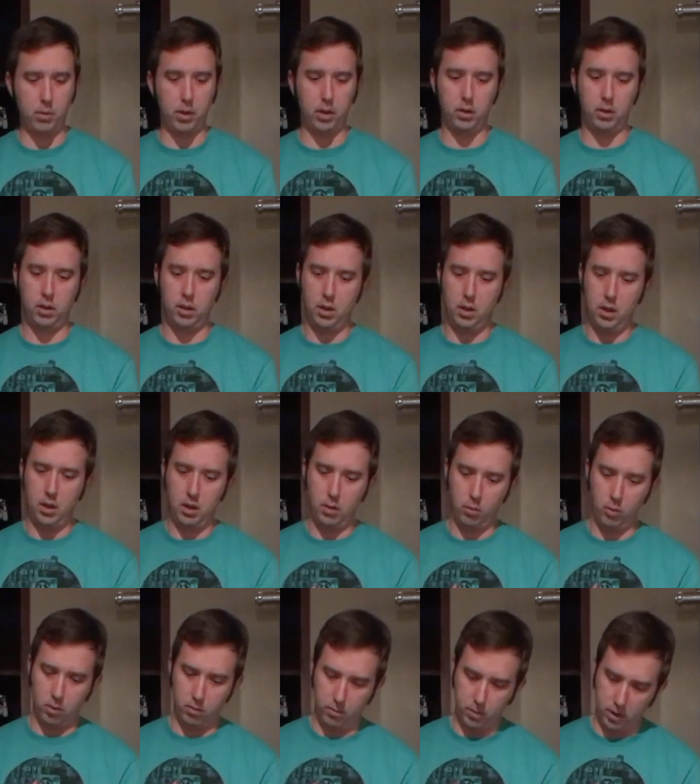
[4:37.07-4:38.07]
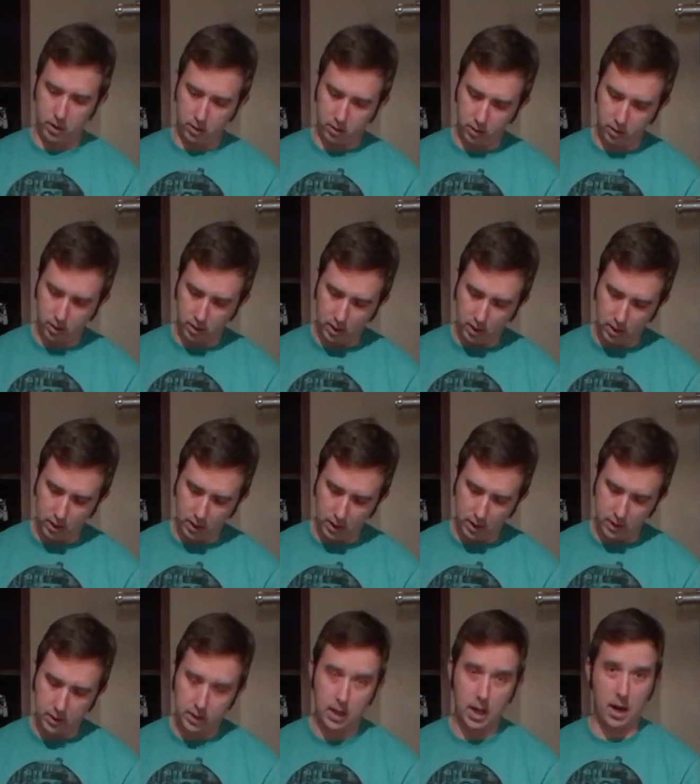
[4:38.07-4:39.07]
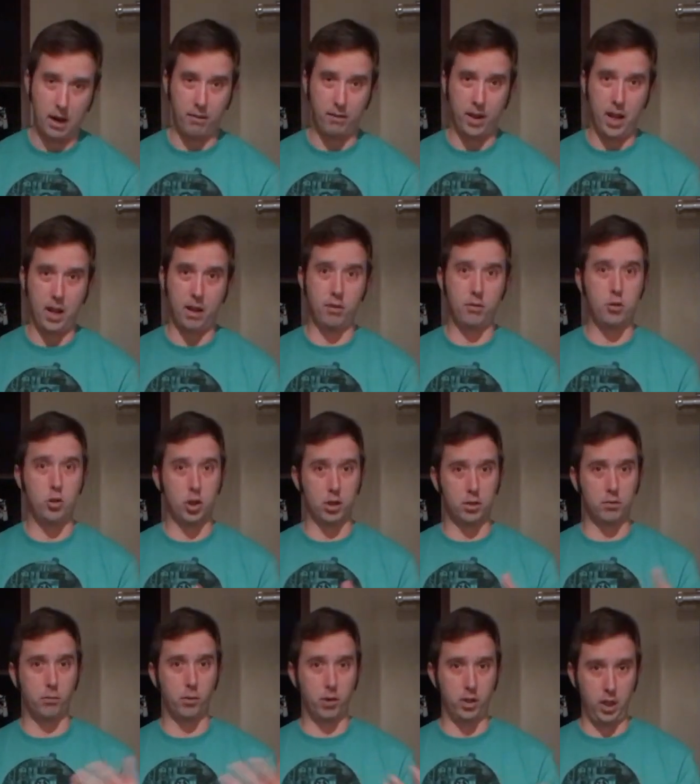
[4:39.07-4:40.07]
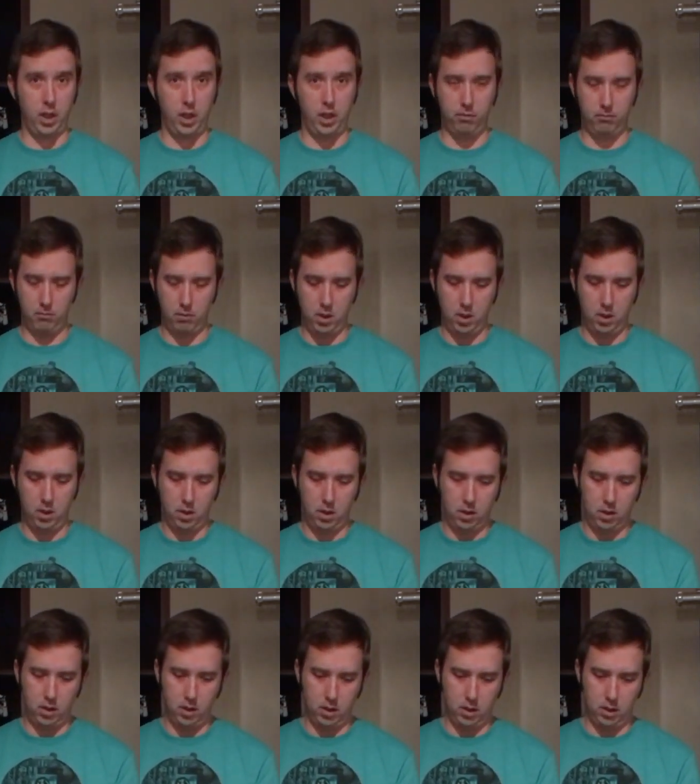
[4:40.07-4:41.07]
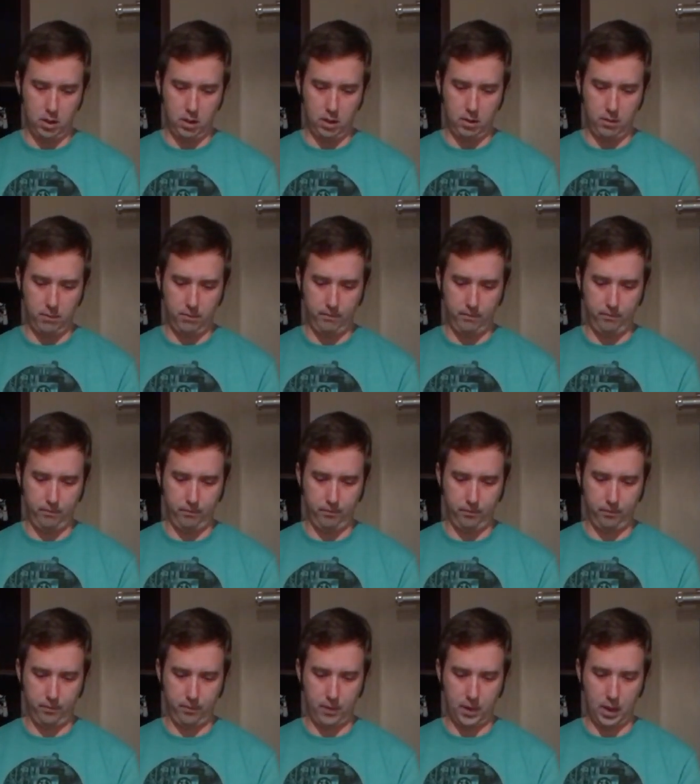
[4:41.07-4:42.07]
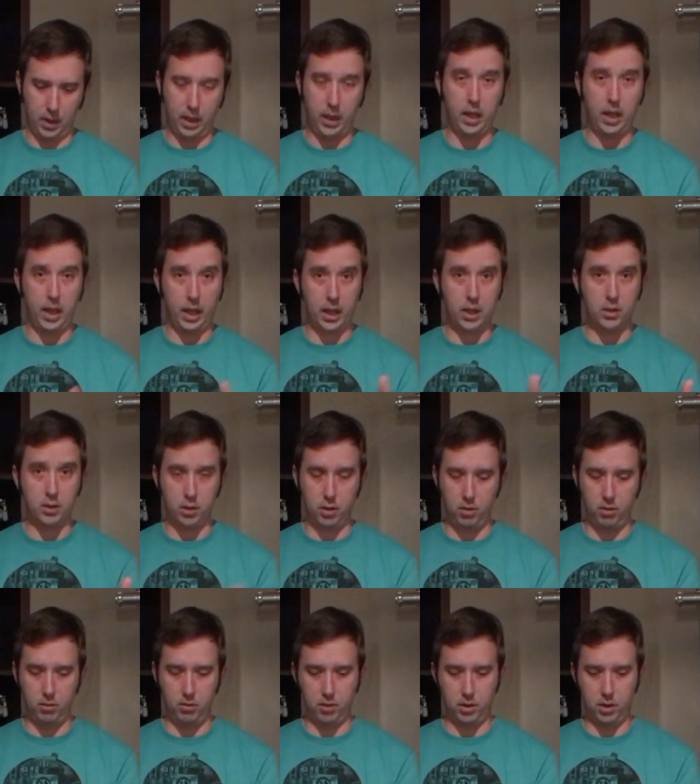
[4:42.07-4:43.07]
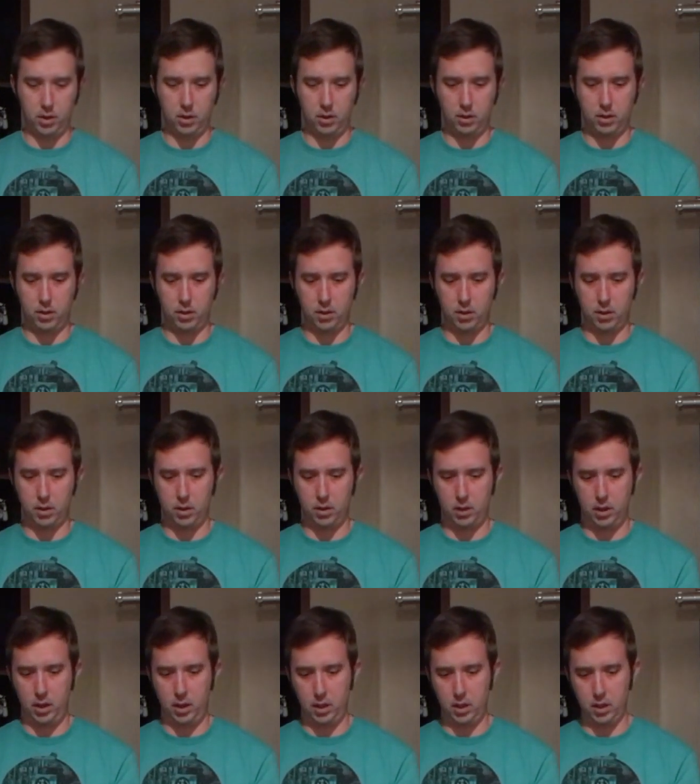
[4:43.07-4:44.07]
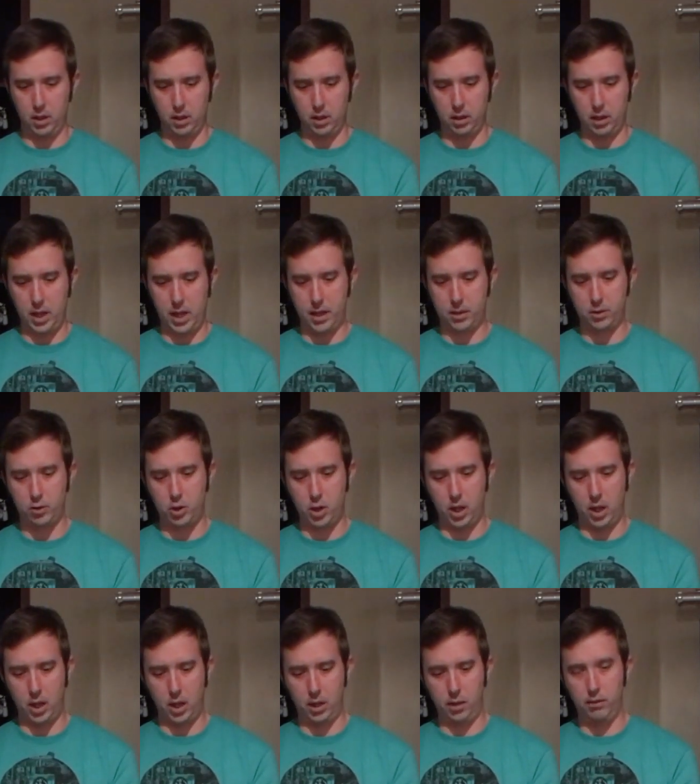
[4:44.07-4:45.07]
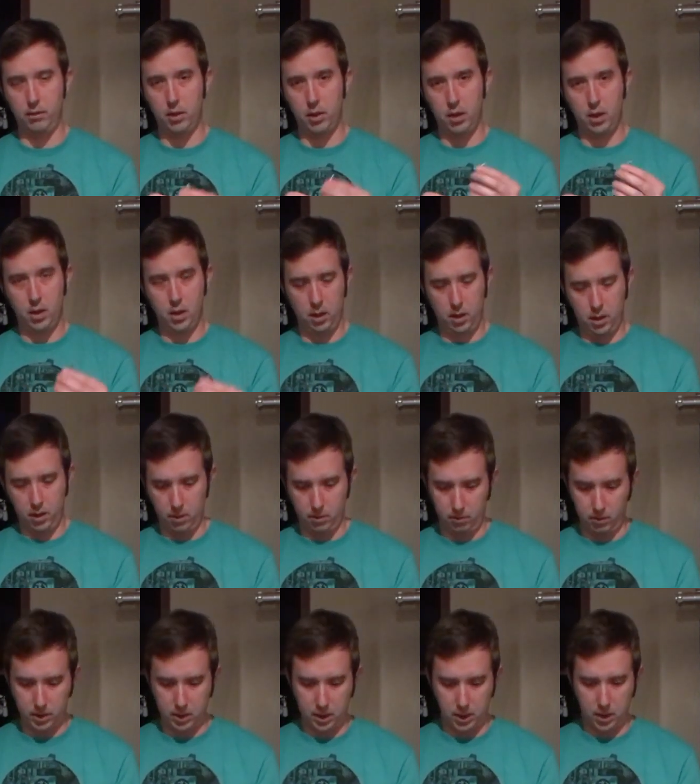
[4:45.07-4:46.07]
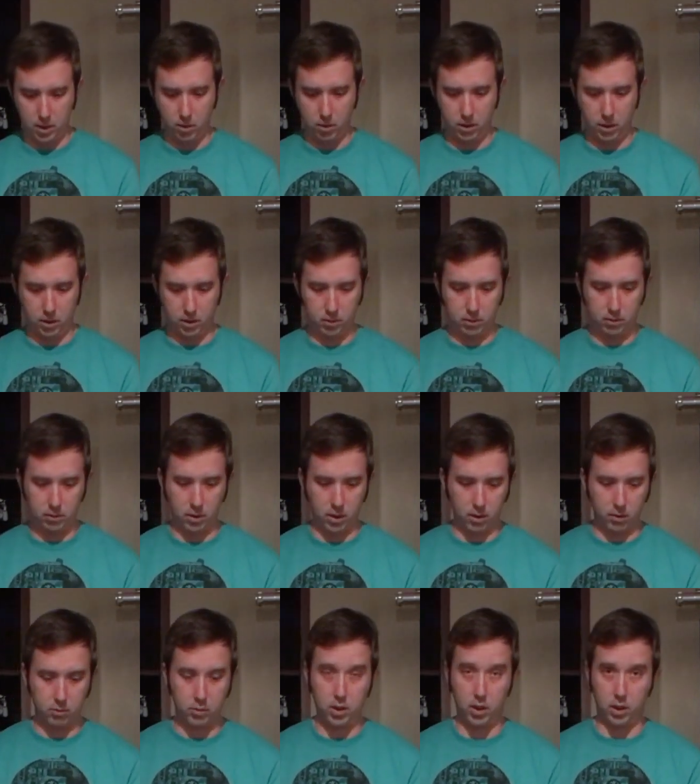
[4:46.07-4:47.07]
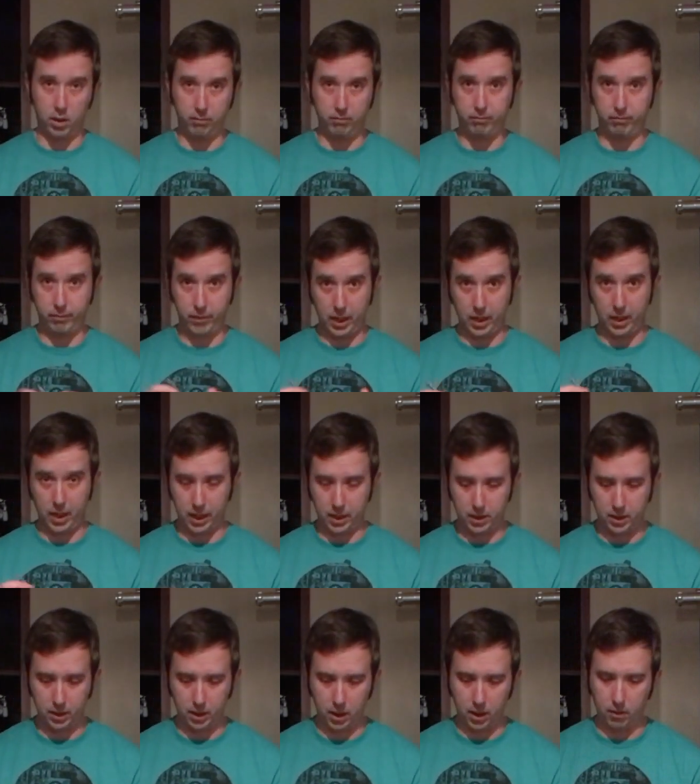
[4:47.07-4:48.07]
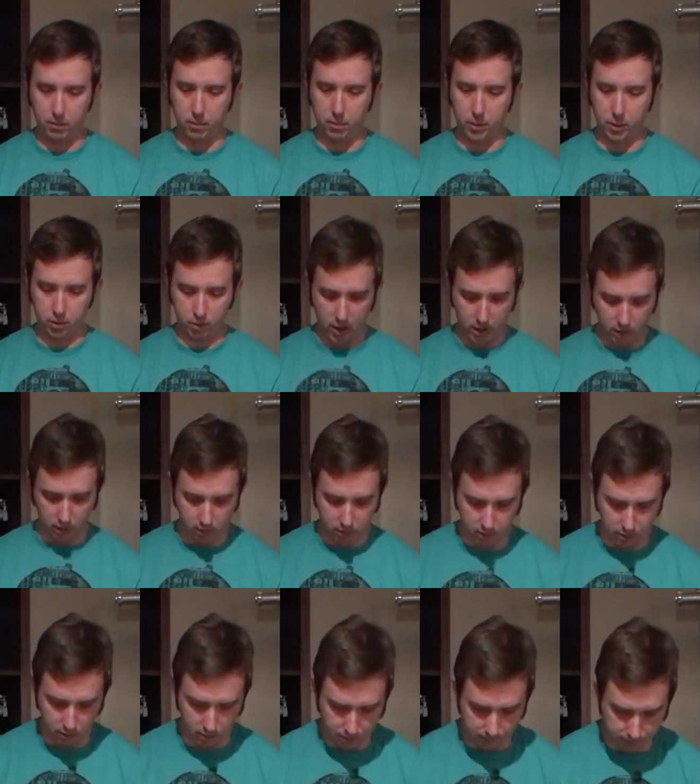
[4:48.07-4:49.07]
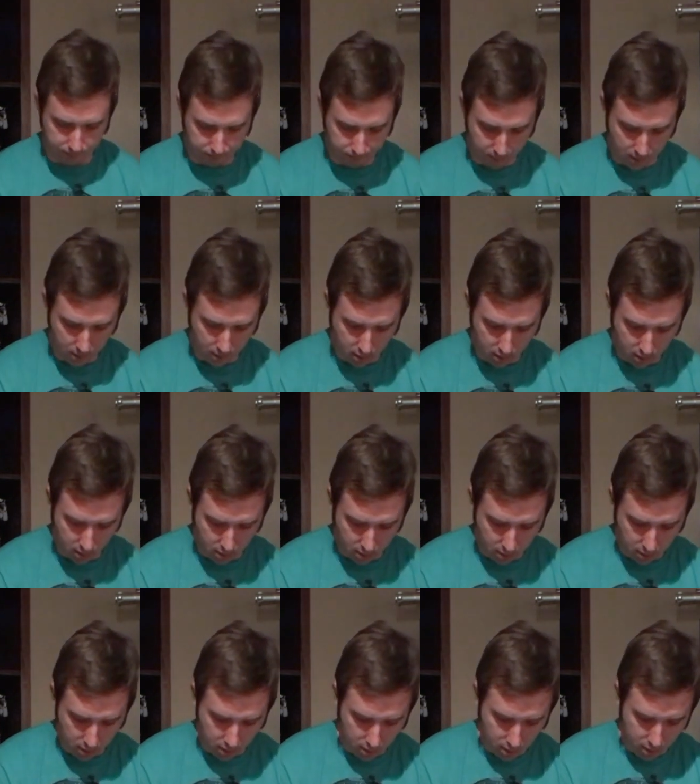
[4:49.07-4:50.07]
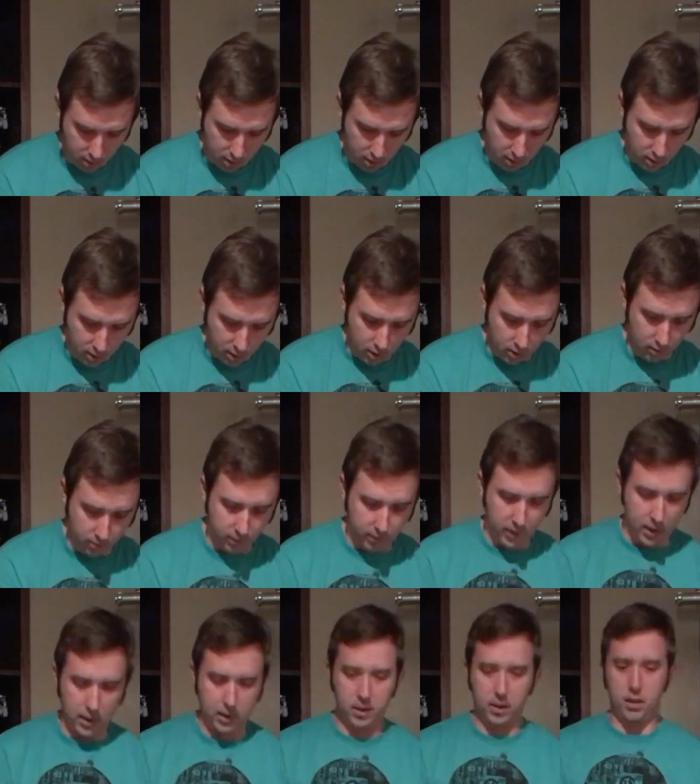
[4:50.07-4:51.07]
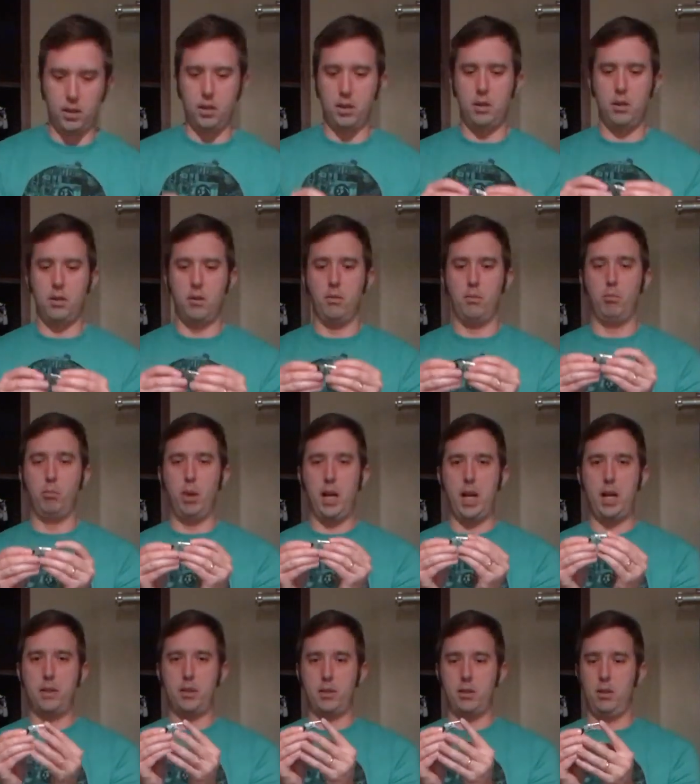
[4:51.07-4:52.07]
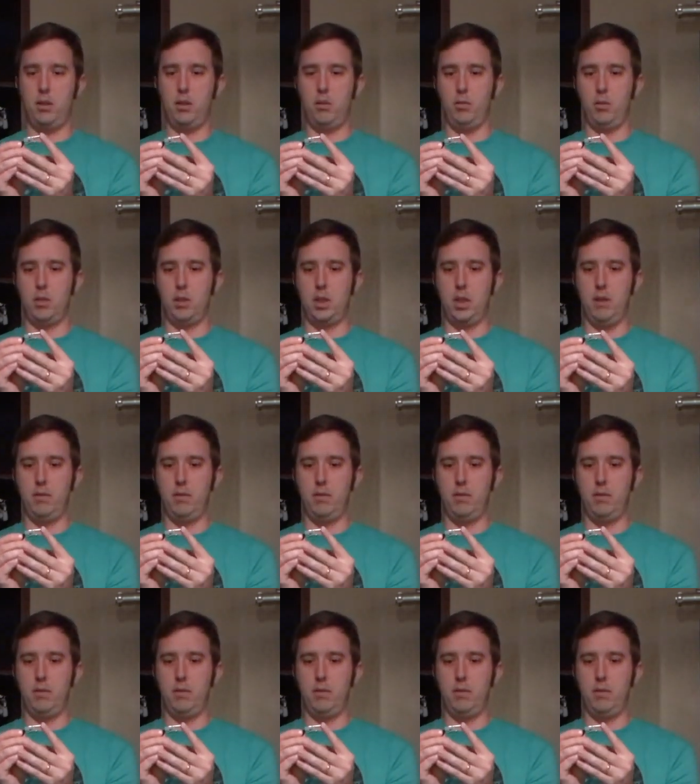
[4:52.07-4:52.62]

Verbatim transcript: but would have been kind of nice to have that just for the uh, leading into the, the uh, Last Jedi, because um, I know that you know she ignites it there from the trailers. So then we've got the blaster that was